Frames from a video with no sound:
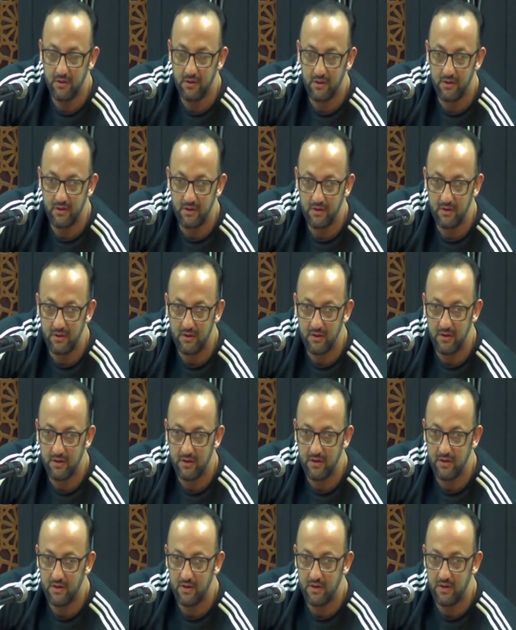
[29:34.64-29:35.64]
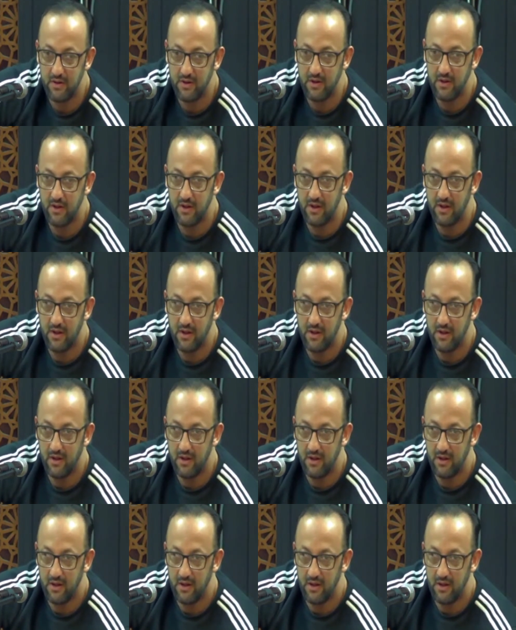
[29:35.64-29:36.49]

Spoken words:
Nothing is said.